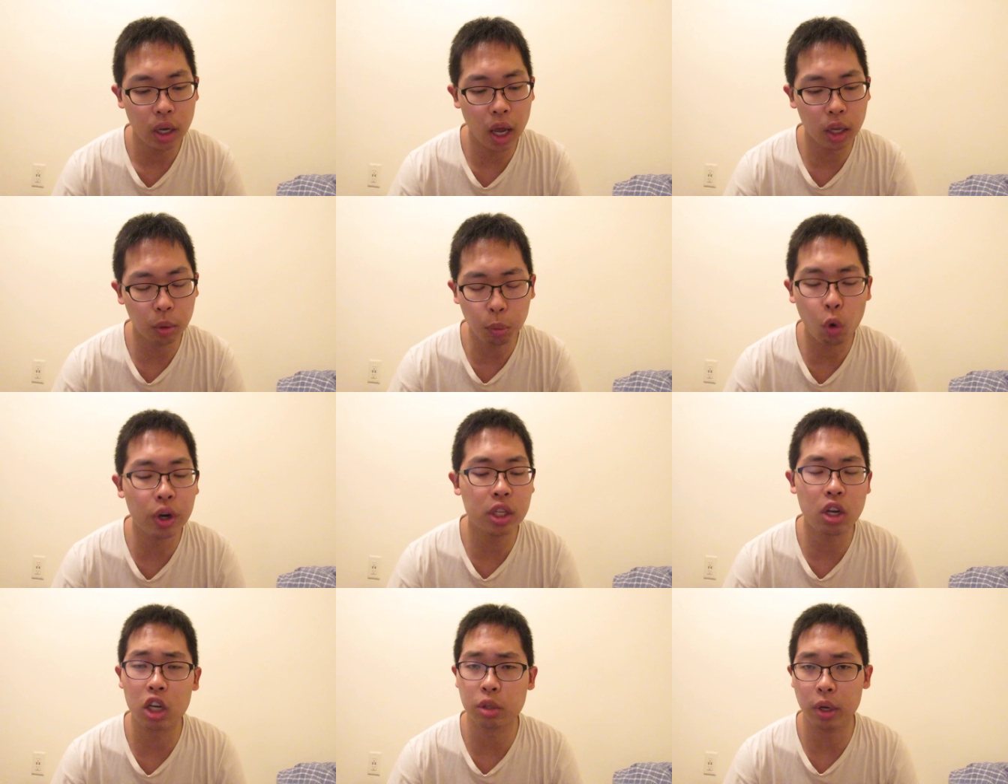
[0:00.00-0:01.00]
and the more he
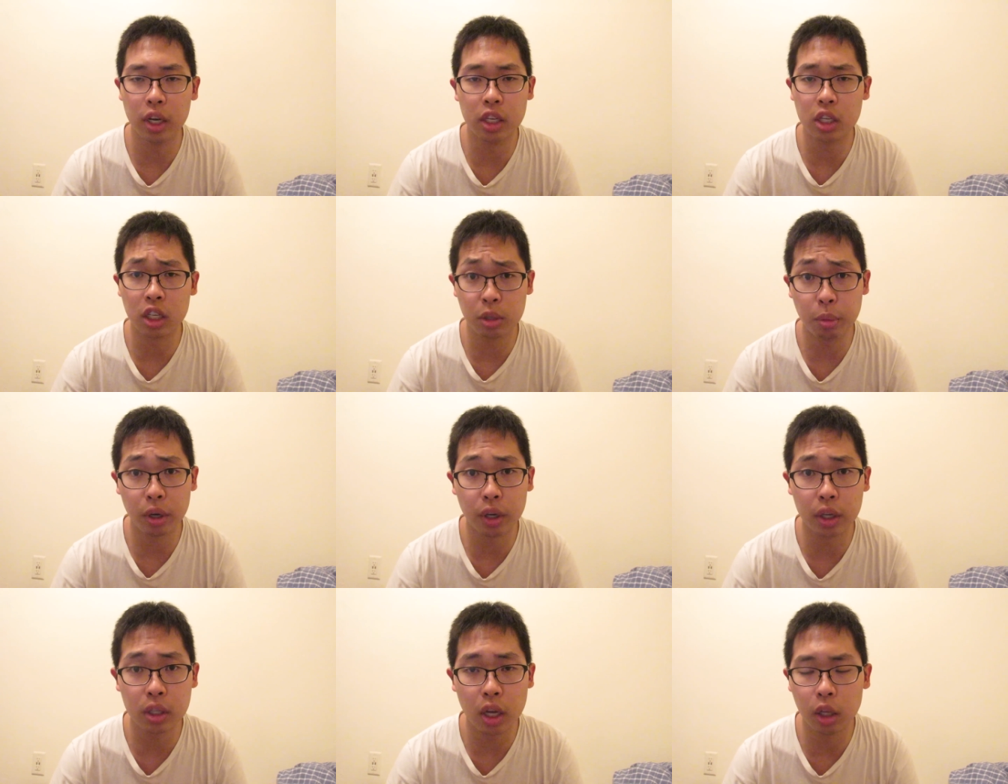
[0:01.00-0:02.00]
talks about his
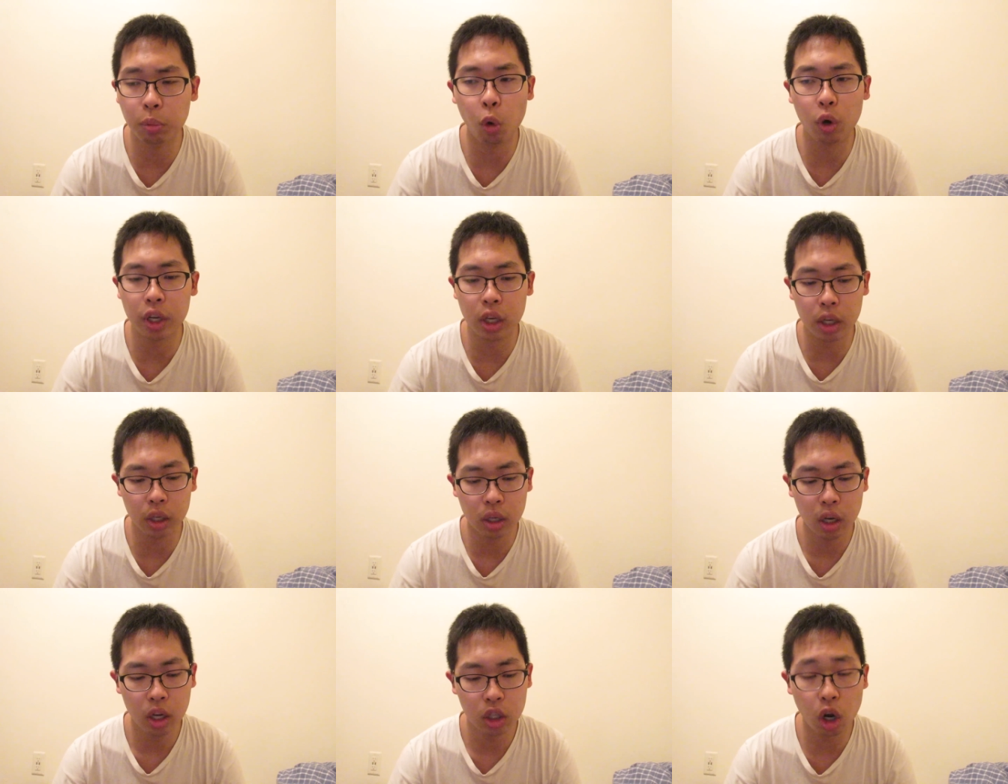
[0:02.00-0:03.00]
experience, and the more
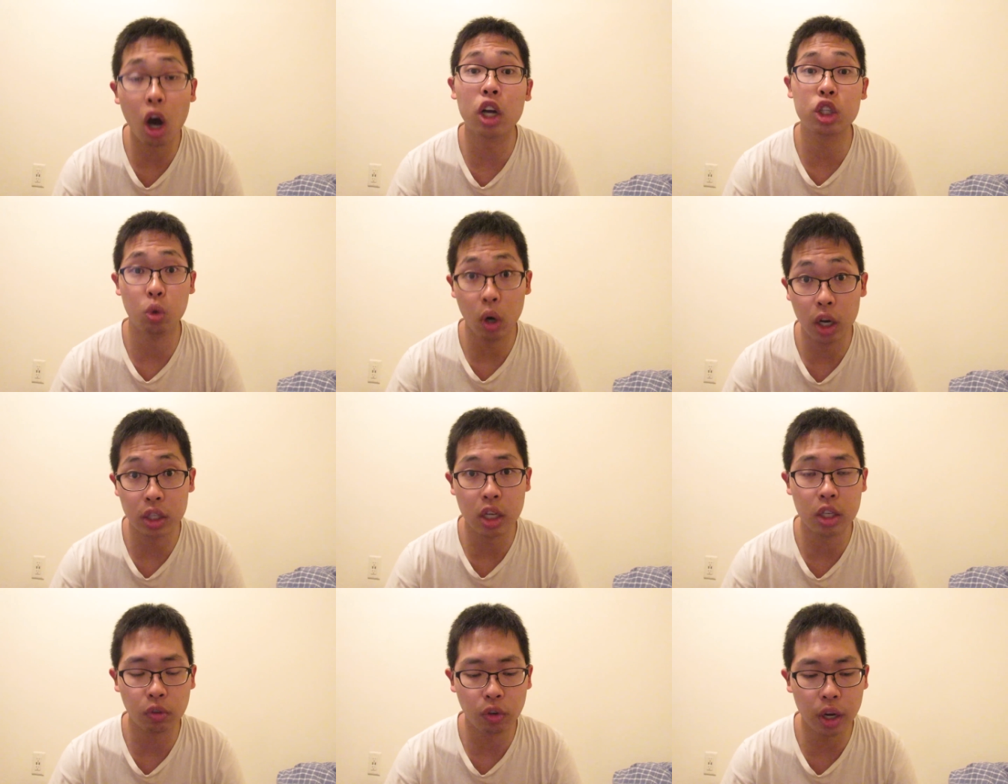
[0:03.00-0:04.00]
he talked to us,
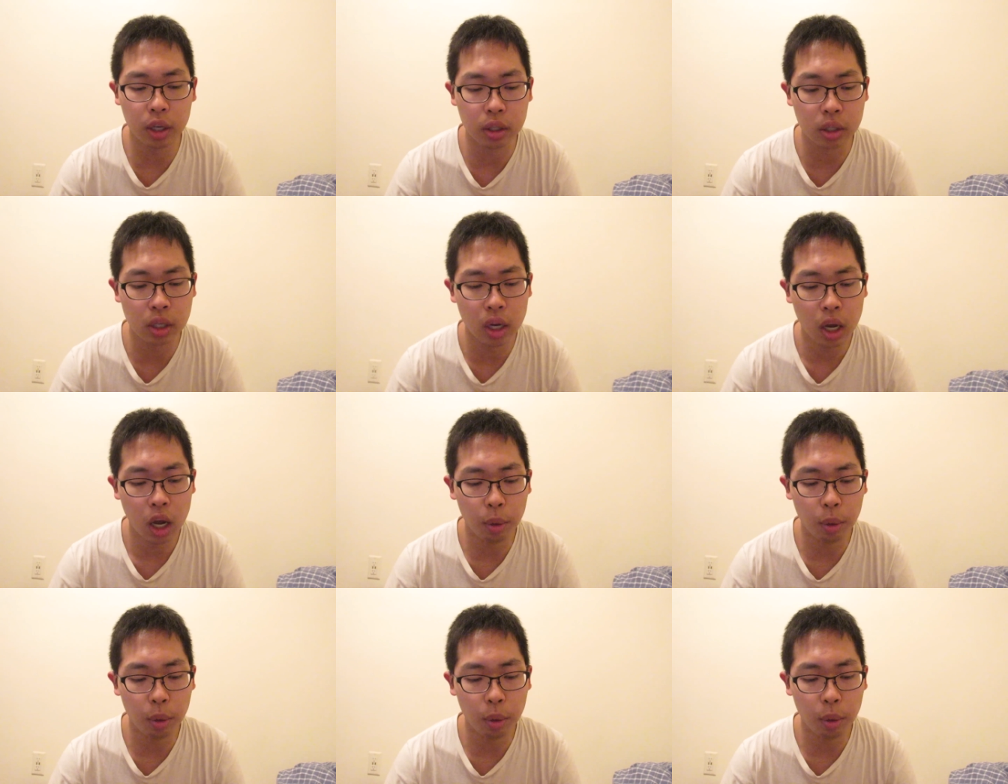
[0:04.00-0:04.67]
his friends,